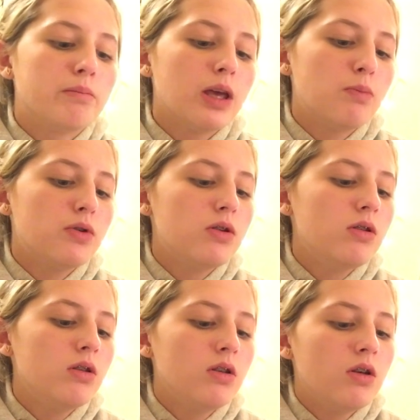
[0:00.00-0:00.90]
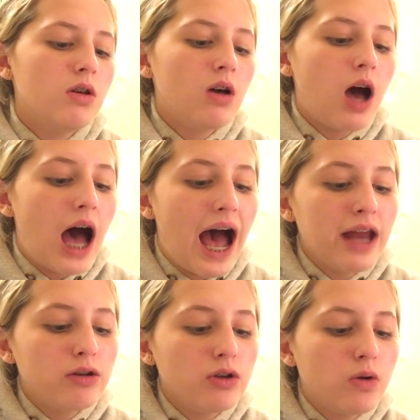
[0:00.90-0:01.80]
people, I
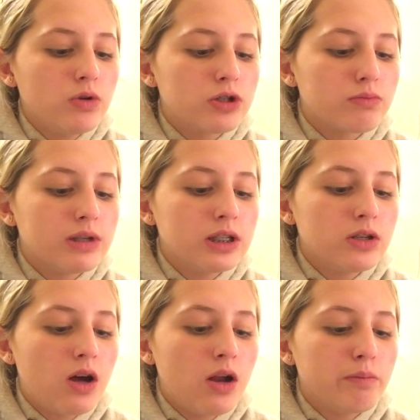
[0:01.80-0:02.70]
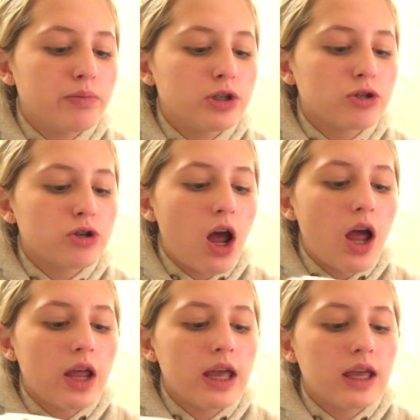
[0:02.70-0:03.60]
don't know what you're missing on, but you're
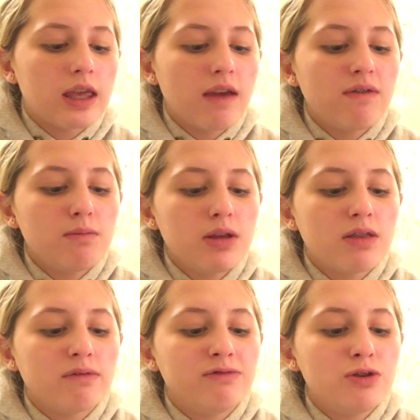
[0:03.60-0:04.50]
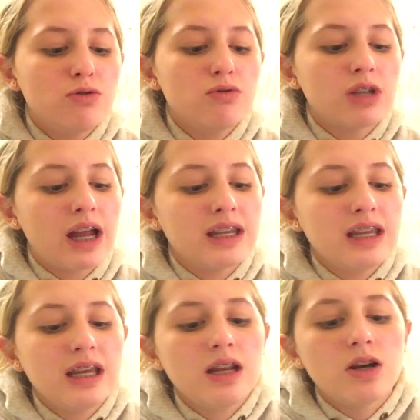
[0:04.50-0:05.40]
not giving me the views I
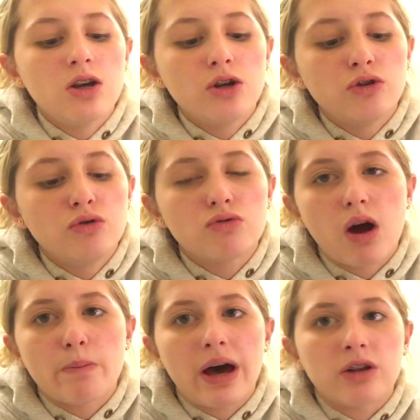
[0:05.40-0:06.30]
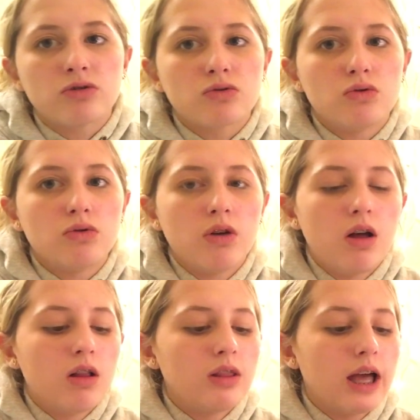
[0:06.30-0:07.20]
need to drop out of school.
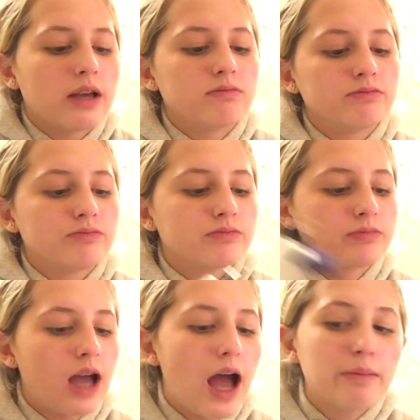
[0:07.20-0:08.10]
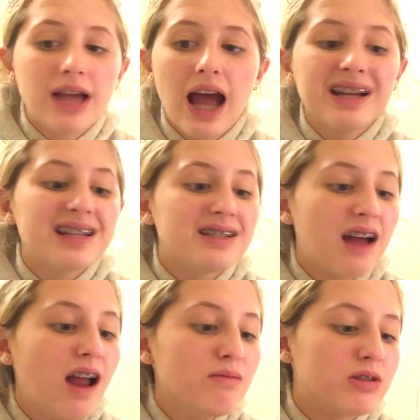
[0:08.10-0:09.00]
Like, I'm kind of
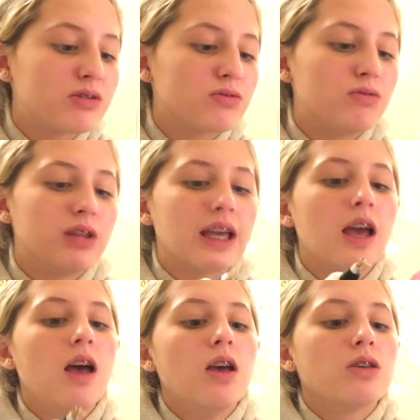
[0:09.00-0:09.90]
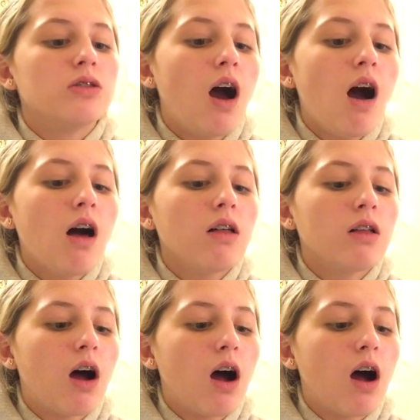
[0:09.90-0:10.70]
done with school. Like, y'all